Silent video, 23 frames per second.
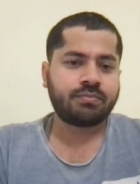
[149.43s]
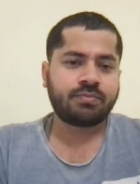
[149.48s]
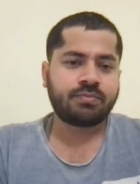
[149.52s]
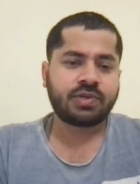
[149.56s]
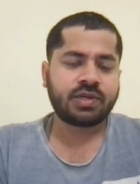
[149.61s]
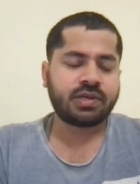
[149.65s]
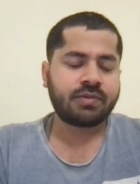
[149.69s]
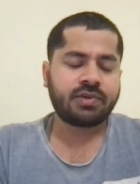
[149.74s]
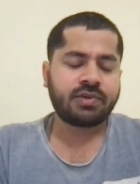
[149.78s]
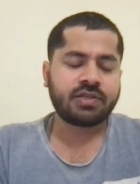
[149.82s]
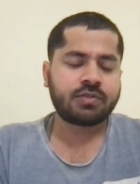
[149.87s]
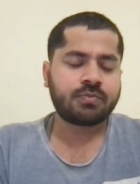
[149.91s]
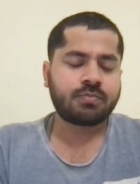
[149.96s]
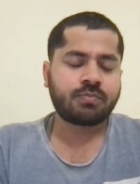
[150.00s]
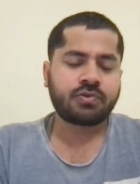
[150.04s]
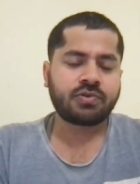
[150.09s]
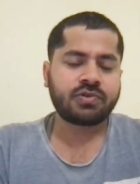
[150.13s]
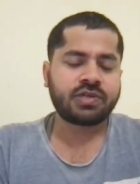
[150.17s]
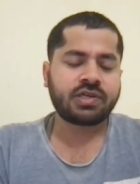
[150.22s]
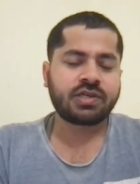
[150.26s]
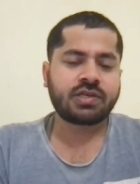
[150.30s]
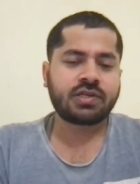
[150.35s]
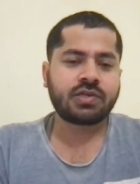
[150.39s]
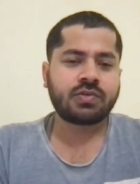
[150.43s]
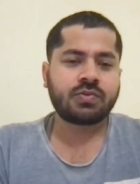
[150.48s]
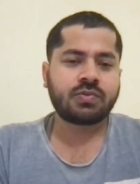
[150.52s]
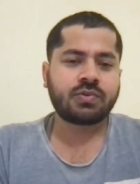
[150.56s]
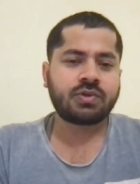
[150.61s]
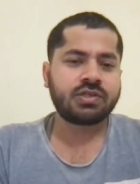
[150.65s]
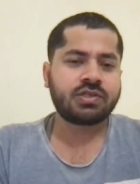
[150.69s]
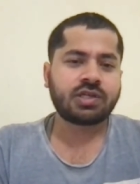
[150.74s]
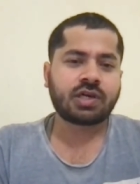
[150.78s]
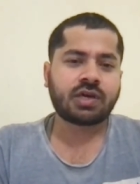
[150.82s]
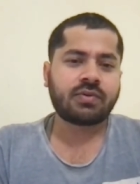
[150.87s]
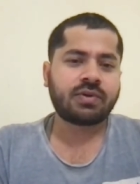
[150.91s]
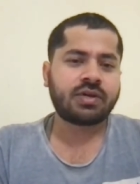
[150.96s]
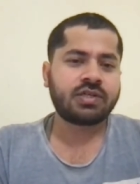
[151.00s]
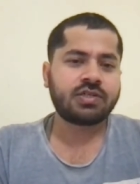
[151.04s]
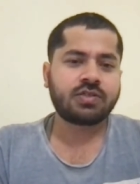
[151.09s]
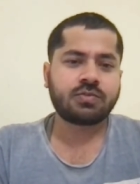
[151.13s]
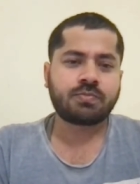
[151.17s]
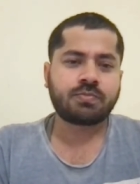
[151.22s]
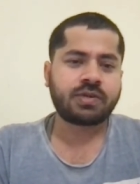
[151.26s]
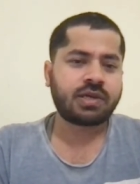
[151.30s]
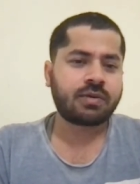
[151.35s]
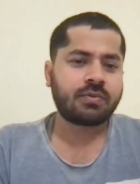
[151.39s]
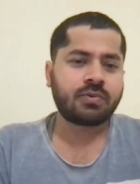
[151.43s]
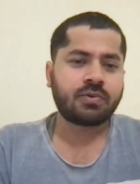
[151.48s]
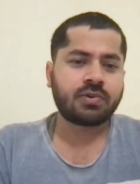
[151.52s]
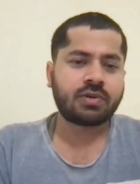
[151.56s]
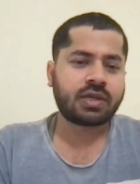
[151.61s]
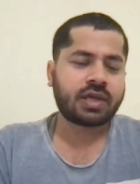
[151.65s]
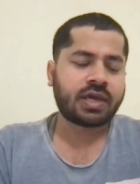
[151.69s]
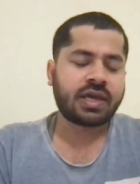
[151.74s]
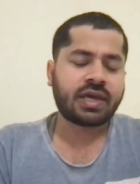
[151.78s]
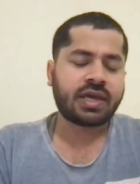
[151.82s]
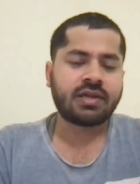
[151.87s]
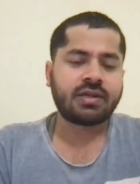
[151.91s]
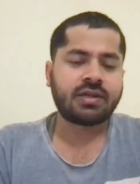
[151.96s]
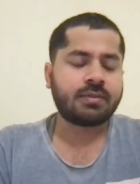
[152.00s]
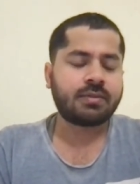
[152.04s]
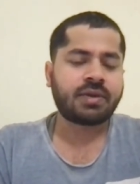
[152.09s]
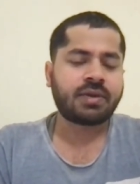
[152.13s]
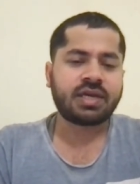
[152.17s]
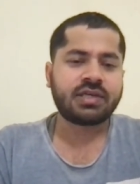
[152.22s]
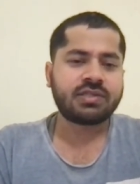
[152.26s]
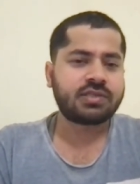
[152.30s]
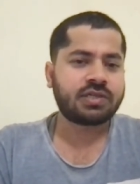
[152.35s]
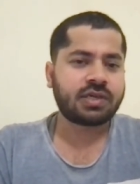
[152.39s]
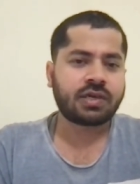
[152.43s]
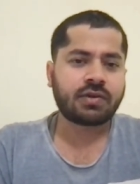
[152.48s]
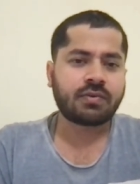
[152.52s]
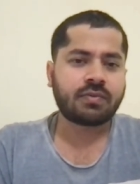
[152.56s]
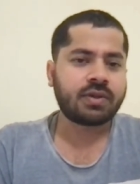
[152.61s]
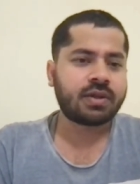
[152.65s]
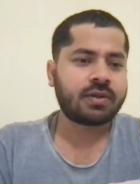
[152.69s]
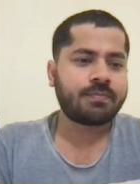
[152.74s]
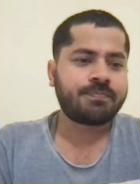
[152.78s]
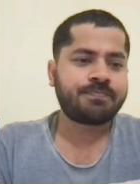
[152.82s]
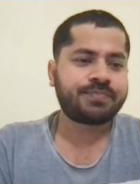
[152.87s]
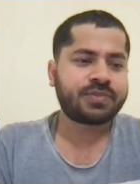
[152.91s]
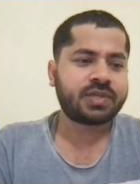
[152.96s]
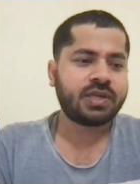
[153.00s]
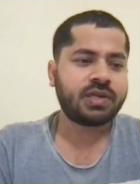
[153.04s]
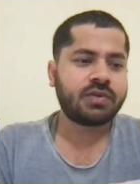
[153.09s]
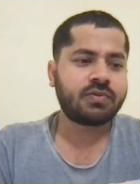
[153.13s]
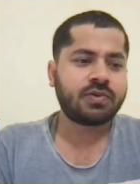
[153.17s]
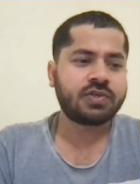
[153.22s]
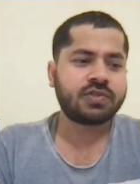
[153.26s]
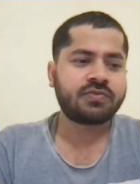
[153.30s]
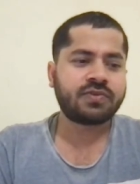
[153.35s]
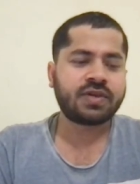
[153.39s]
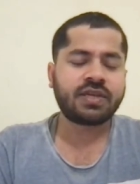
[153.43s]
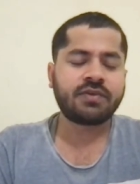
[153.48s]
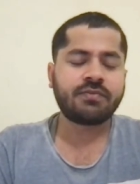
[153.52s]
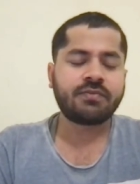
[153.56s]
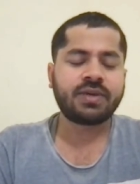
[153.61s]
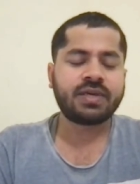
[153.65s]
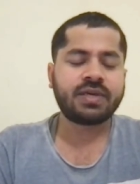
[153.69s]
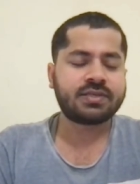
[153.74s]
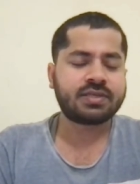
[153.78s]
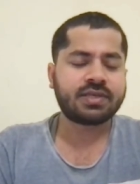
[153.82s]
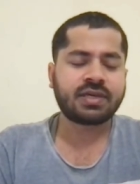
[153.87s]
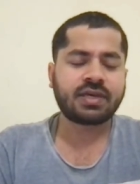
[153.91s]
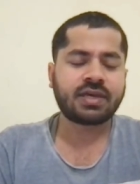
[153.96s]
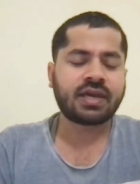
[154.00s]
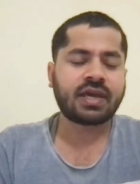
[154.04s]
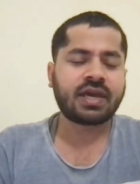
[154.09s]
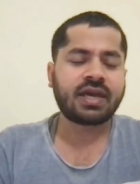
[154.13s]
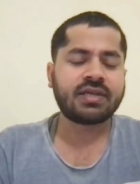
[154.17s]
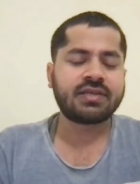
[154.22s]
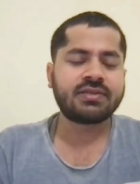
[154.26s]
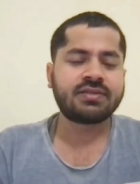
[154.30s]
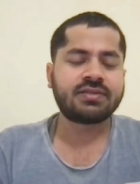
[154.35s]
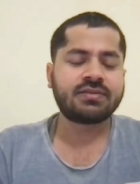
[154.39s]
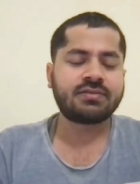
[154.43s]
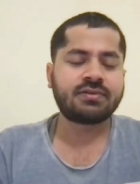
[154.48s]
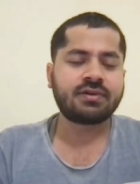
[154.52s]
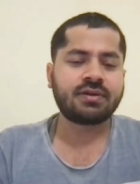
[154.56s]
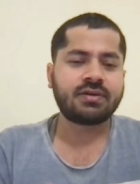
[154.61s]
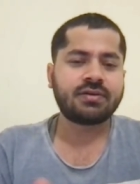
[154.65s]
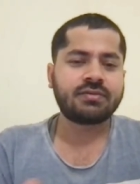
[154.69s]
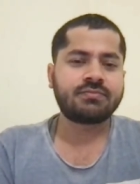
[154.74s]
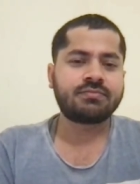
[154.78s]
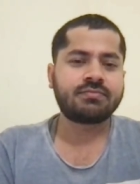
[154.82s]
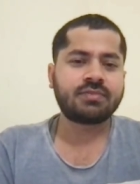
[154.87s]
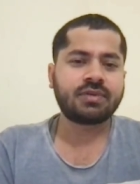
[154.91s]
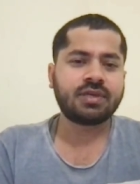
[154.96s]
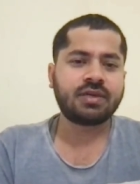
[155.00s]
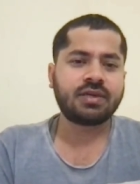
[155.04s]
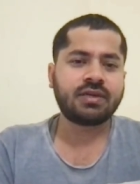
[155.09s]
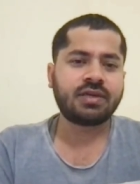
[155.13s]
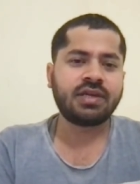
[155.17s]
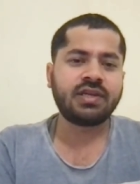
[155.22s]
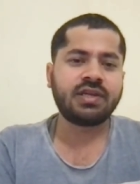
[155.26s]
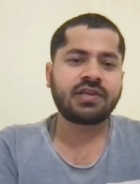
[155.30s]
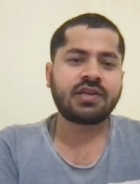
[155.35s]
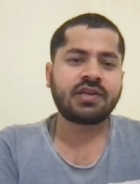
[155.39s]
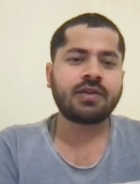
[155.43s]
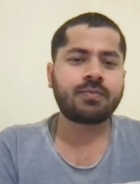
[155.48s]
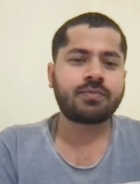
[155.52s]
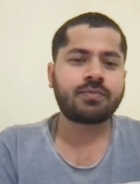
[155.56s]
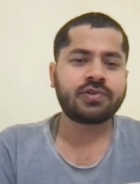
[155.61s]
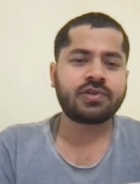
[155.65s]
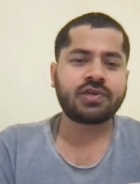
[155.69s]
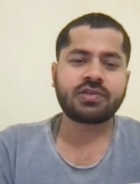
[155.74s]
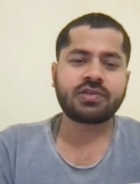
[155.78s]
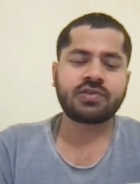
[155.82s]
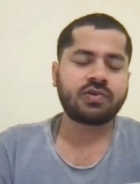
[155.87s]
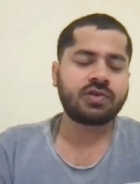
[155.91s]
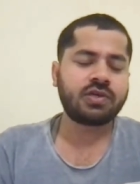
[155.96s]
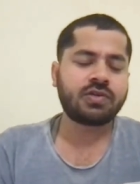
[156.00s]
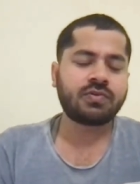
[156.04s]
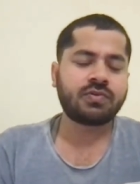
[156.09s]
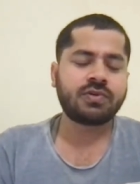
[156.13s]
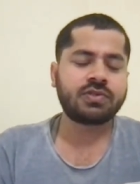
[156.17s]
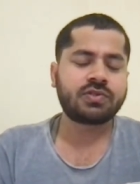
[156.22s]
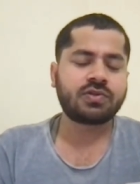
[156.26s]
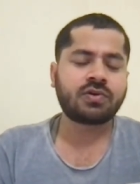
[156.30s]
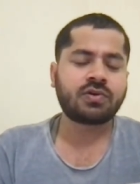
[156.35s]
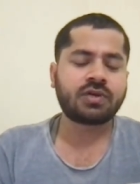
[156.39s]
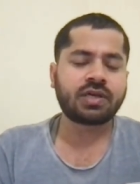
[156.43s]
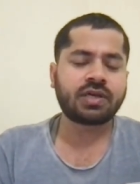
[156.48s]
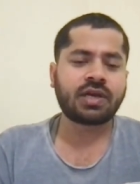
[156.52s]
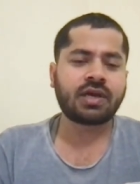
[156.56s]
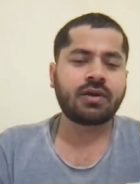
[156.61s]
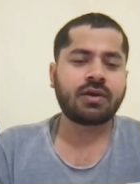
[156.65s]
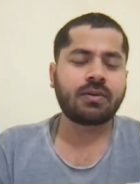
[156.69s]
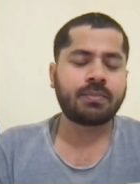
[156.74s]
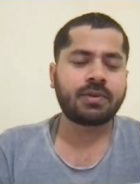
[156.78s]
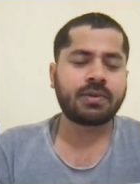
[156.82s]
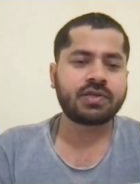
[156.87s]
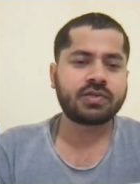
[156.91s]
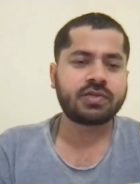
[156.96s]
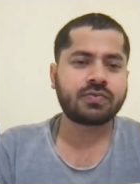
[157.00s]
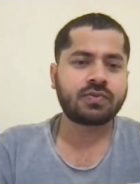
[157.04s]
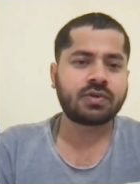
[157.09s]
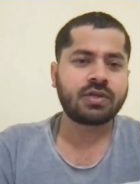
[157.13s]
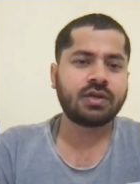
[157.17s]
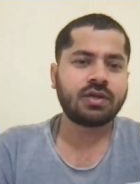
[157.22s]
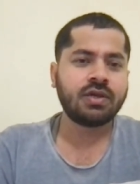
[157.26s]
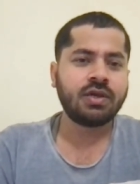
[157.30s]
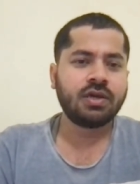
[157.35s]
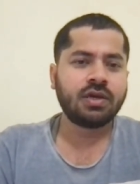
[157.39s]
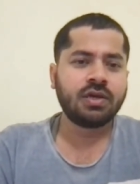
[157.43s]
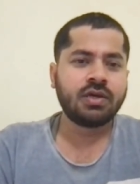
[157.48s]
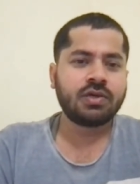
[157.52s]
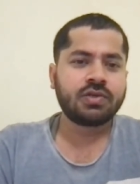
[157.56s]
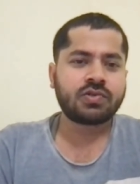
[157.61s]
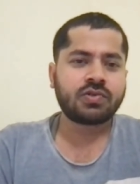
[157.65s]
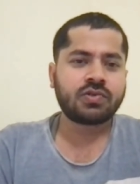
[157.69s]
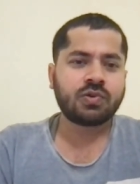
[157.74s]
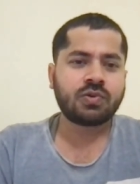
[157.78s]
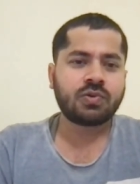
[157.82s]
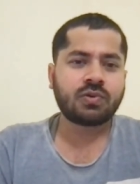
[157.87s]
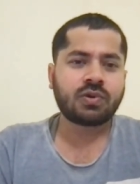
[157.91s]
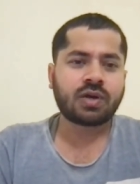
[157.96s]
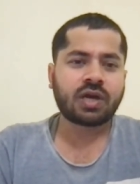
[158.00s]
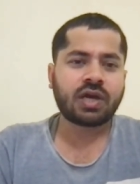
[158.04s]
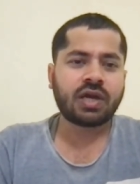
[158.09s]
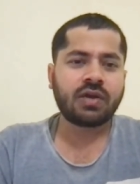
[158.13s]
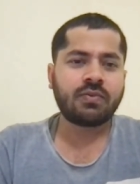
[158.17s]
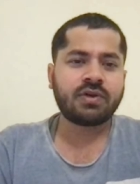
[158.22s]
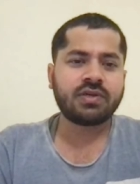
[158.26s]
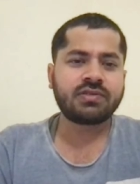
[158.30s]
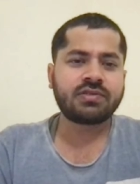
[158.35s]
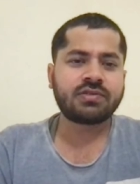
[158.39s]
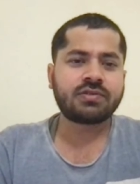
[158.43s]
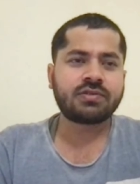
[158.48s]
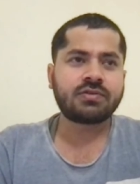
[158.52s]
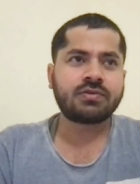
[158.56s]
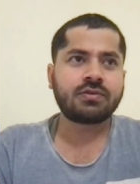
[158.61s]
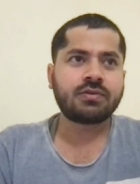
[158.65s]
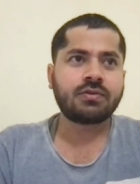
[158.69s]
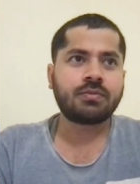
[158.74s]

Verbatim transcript: previous project. It was Java, Spring Boot, and MySQL. It was very basic and uh, internal project, so it was not a complex one. So I was,